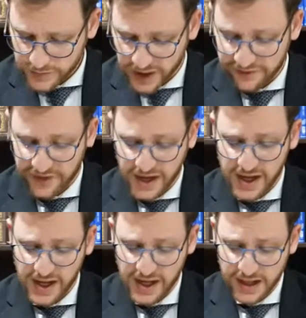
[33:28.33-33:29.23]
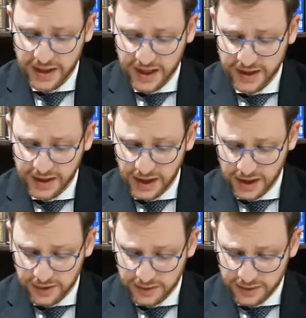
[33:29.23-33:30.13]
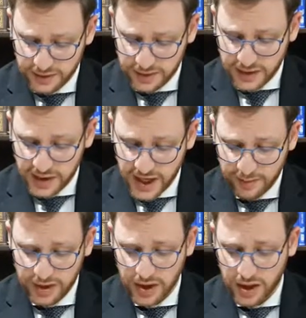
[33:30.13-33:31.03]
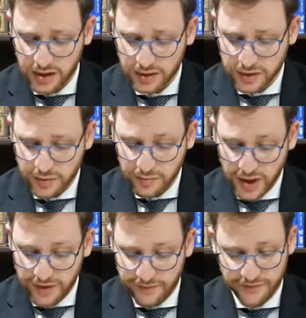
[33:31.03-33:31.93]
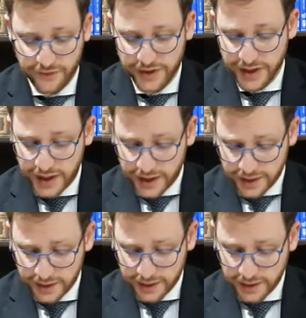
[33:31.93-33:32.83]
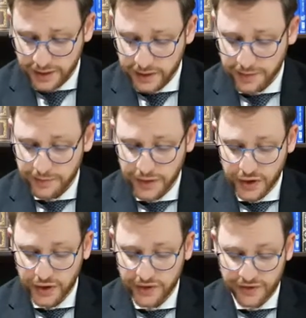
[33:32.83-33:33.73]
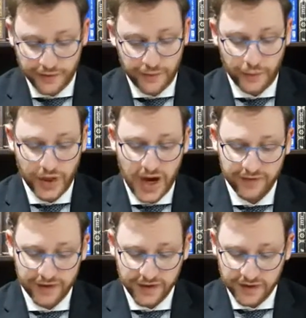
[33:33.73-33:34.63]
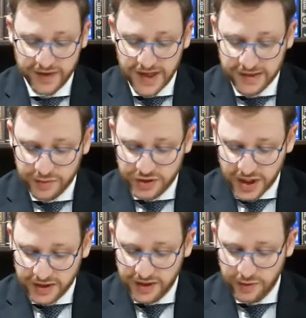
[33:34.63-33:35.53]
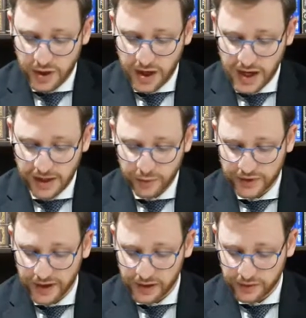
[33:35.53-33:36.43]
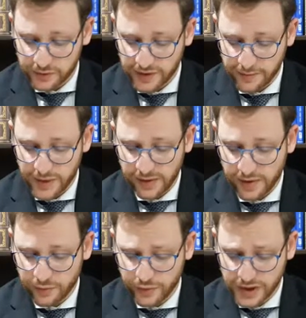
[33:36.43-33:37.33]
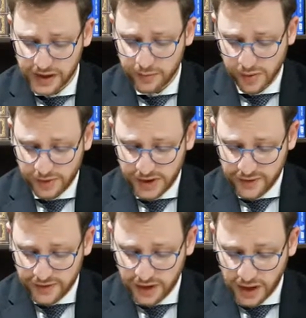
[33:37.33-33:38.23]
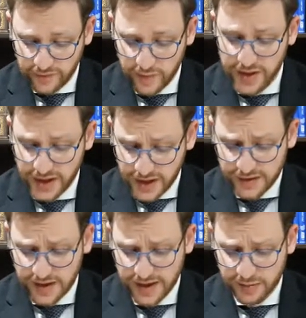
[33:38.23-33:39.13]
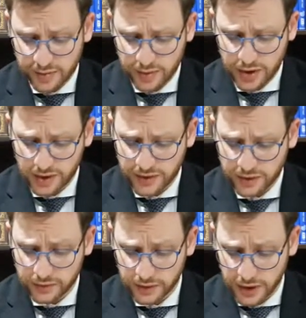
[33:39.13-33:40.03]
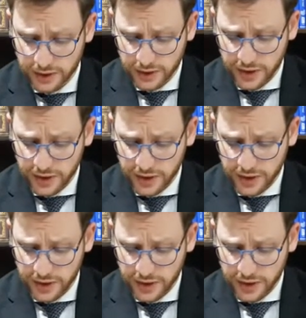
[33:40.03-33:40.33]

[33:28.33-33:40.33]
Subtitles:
Aval achila emalach, but for eating, because we obviously this had to be shechted, I would tell you that maybe really mumar lavaydis kechavim is like a mumar l'chol Torah kula.